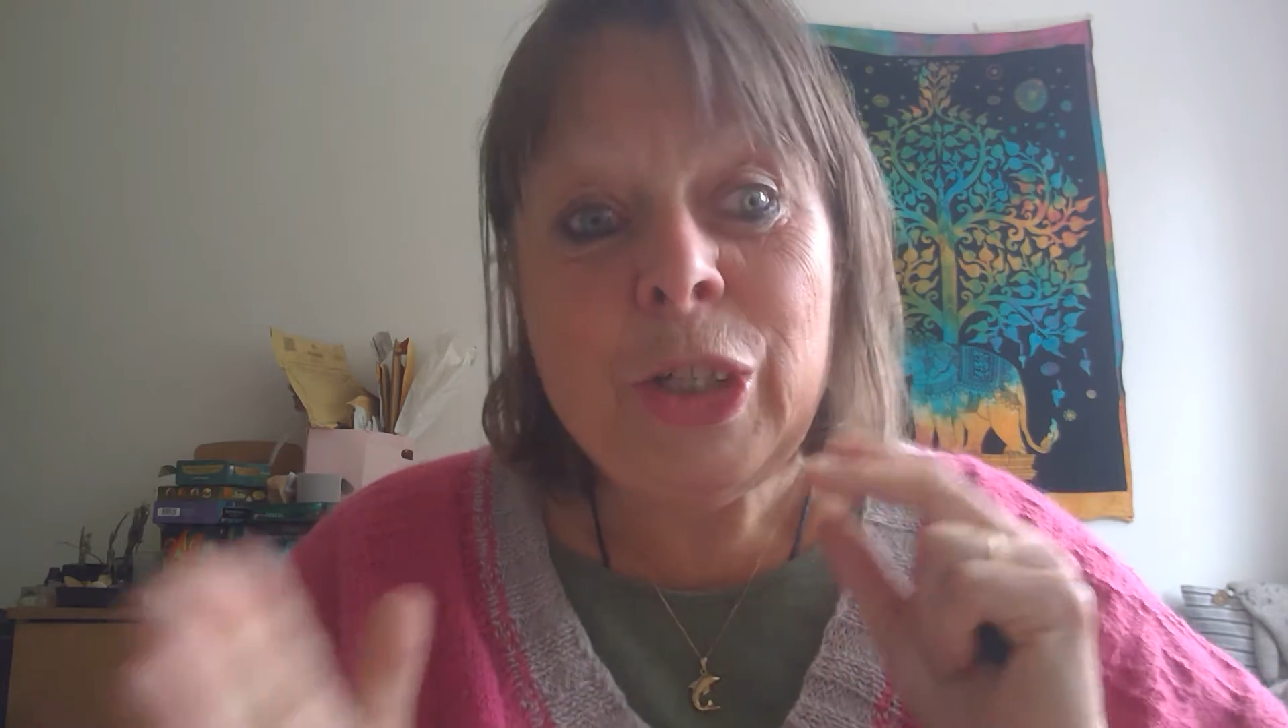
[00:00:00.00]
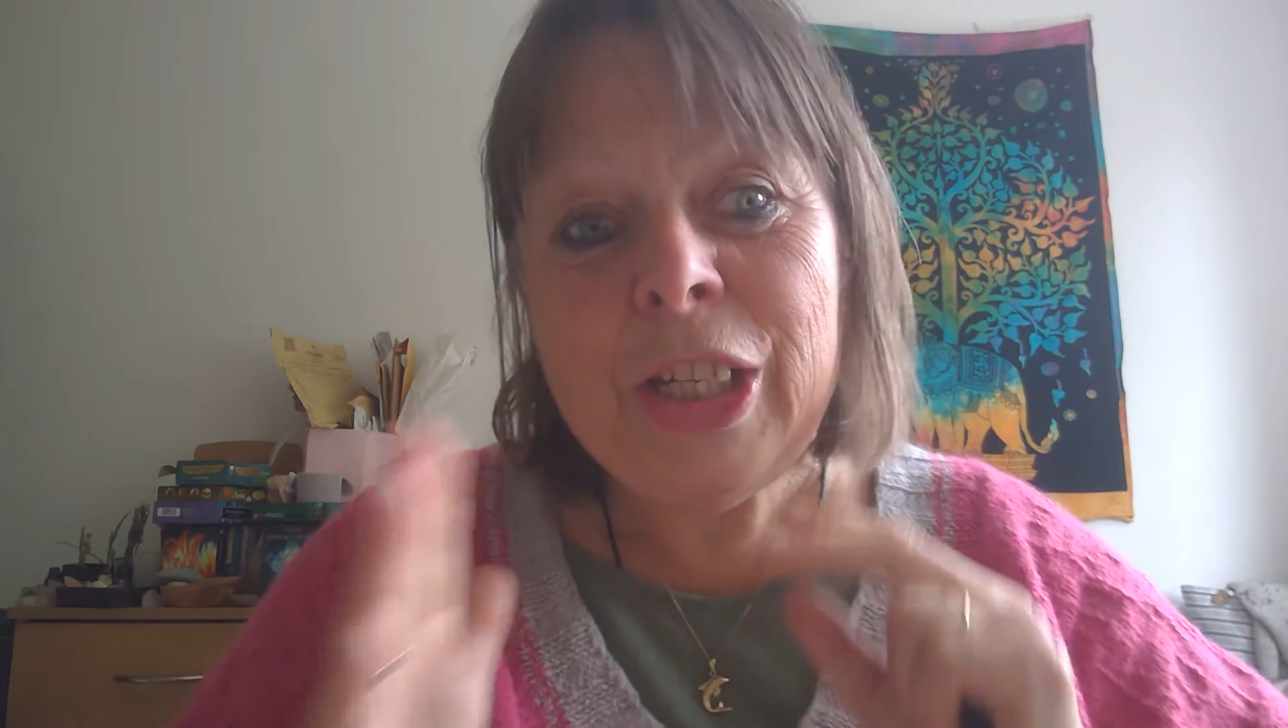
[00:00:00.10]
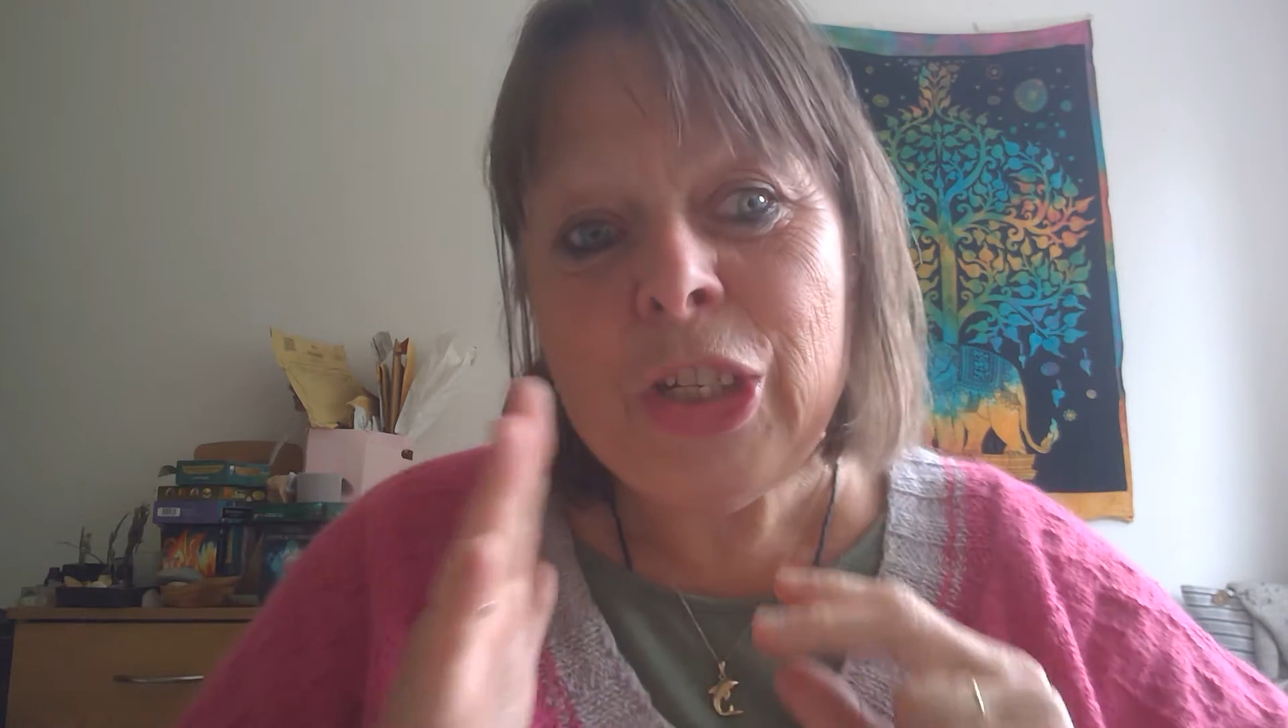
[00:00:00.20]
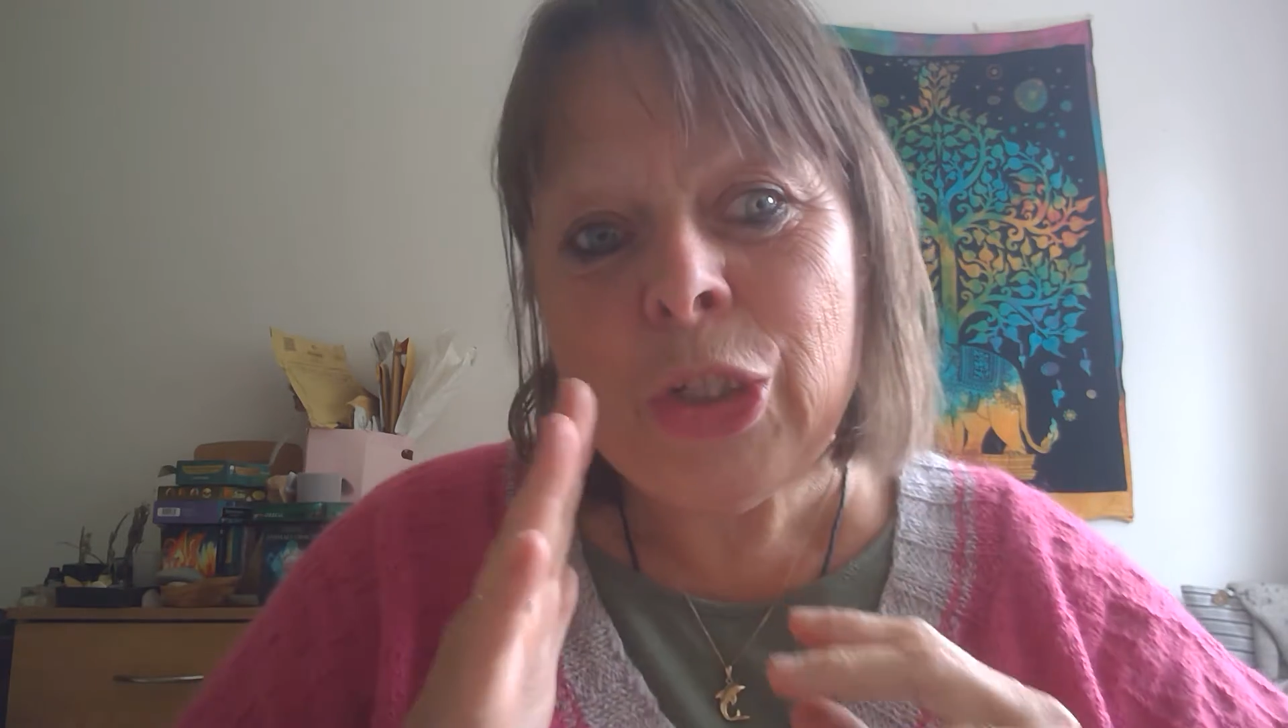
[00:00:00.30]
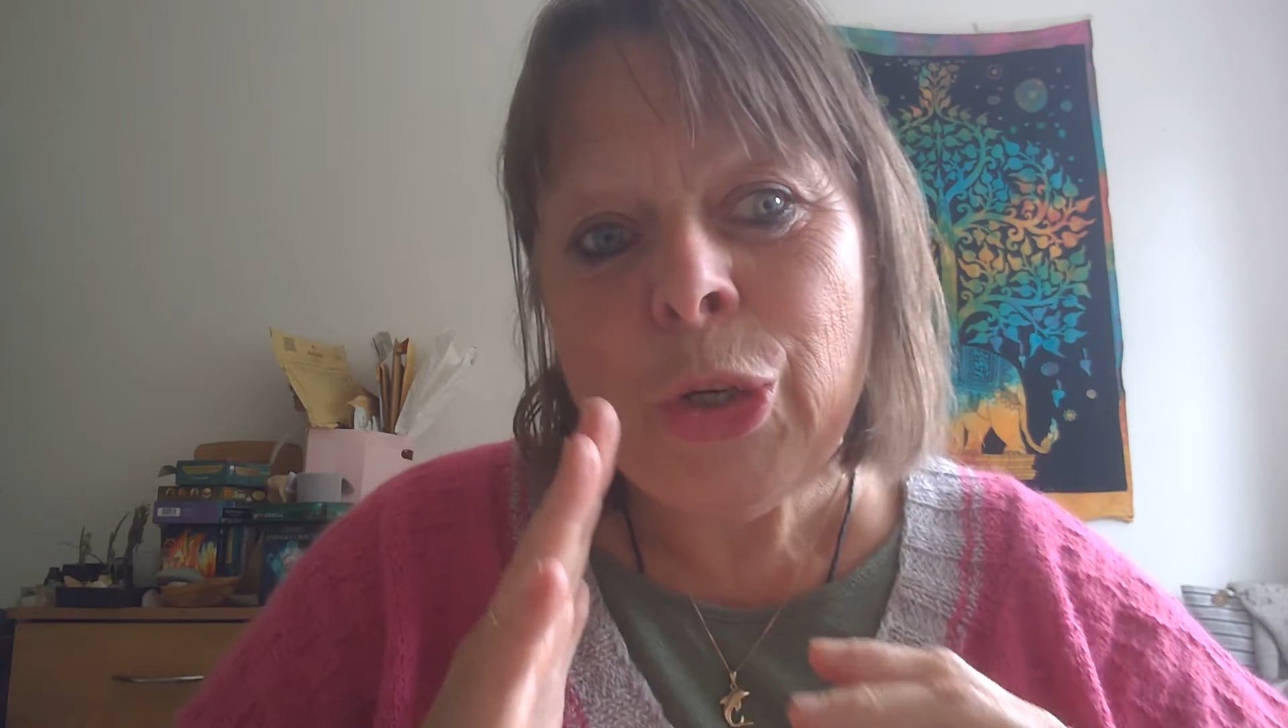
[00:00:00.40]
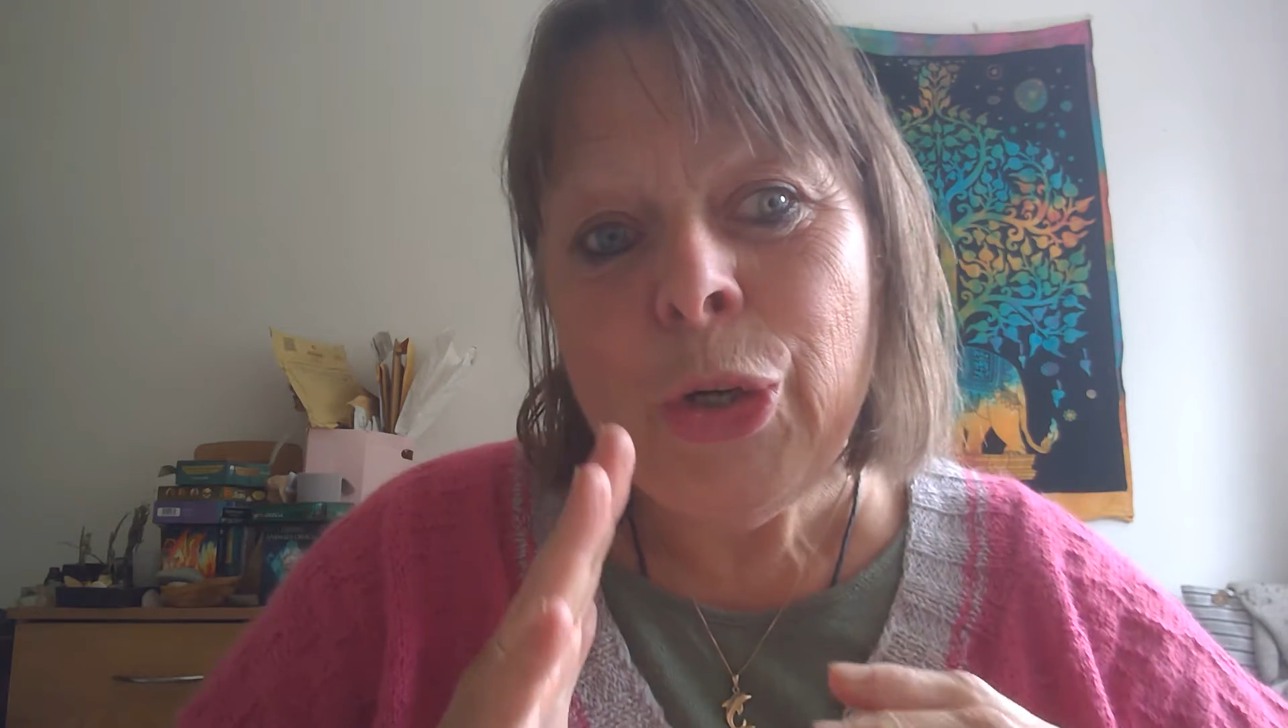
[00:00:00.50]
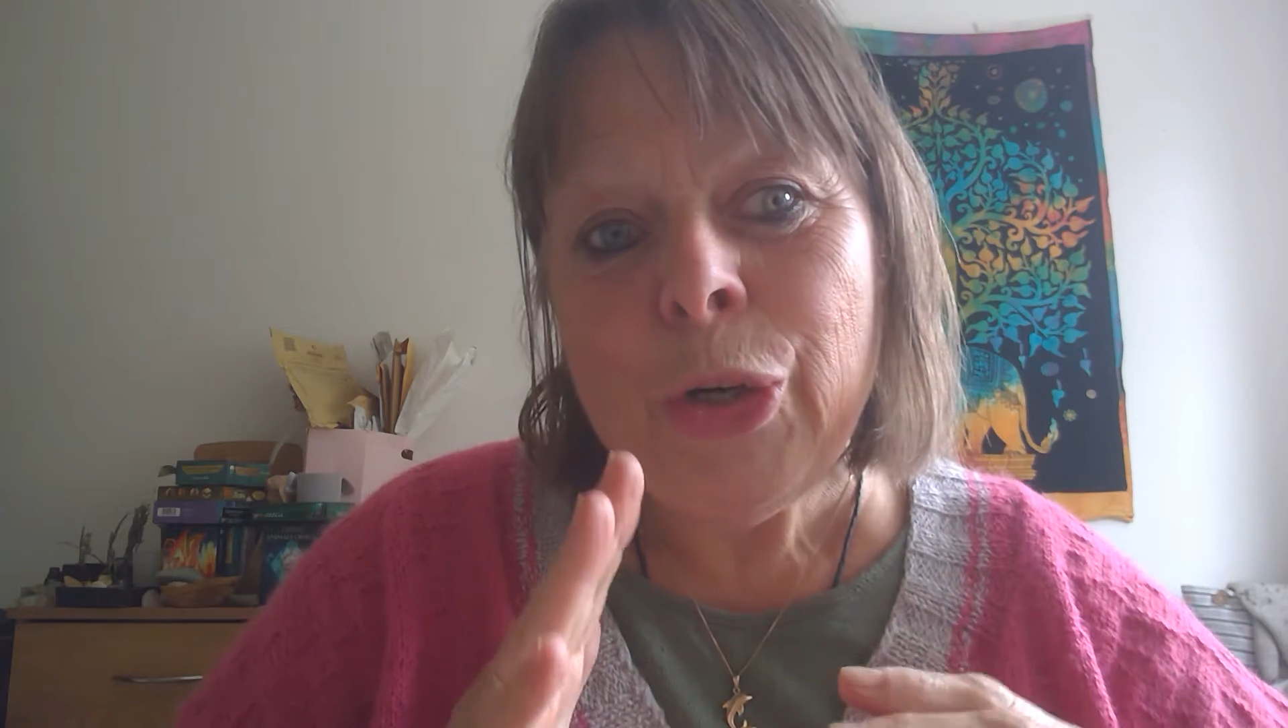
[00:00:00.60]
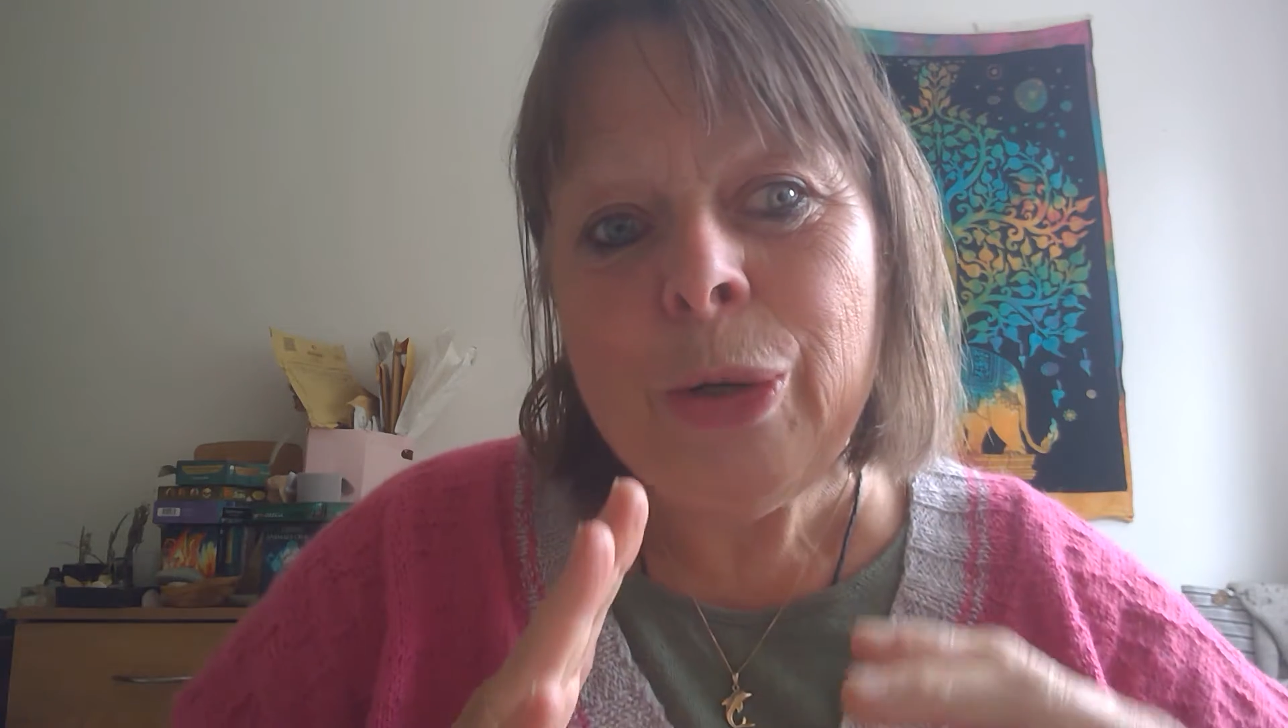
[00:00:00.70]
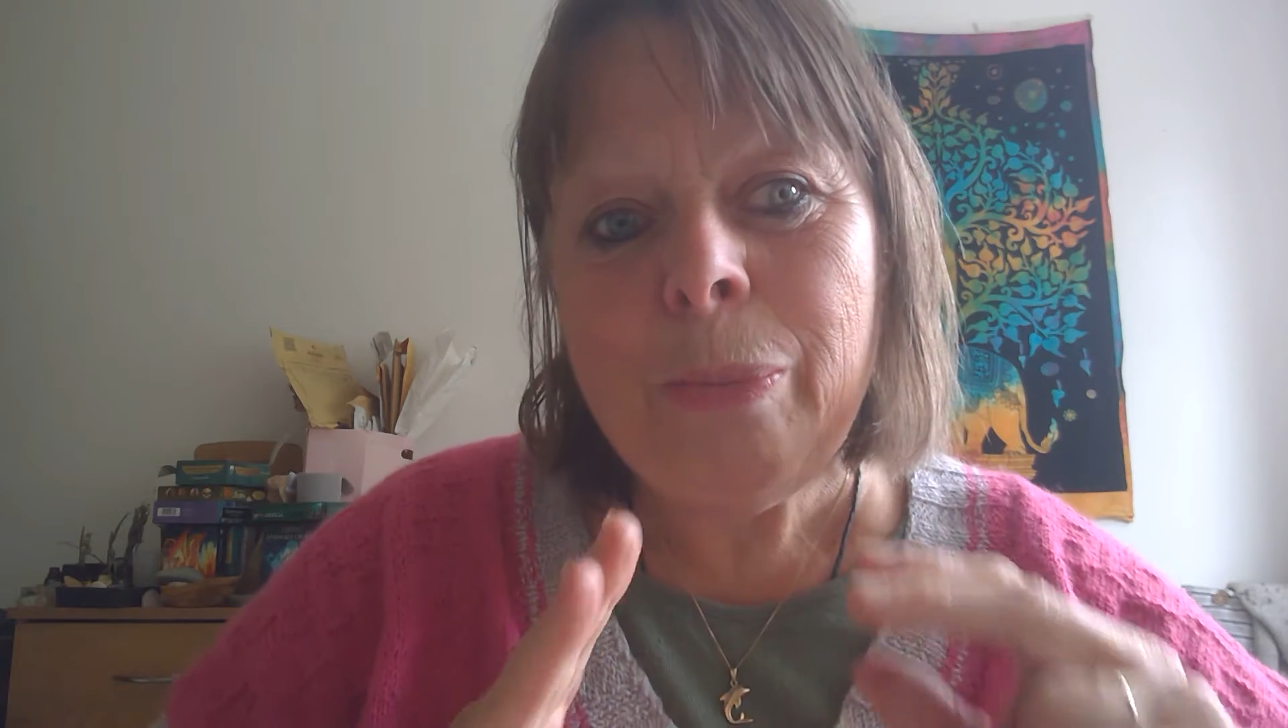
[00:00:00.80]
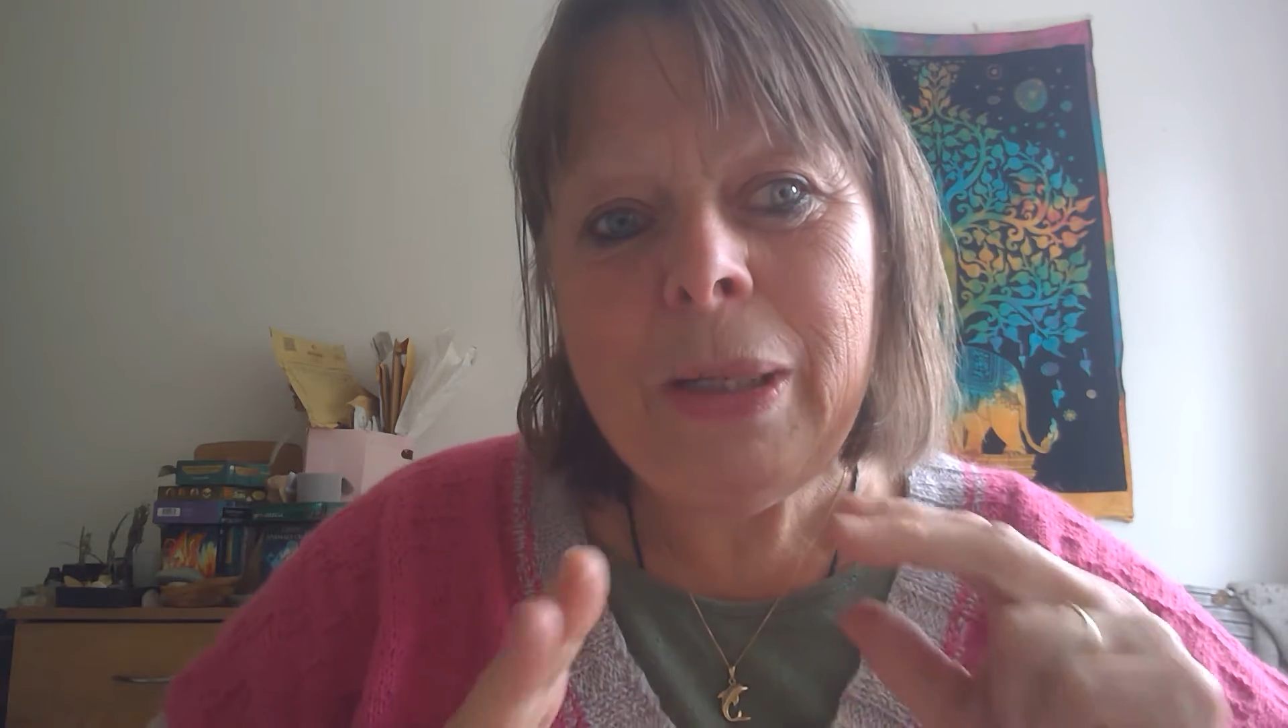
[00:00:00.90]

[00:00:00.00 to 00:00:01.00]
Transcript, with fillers: discern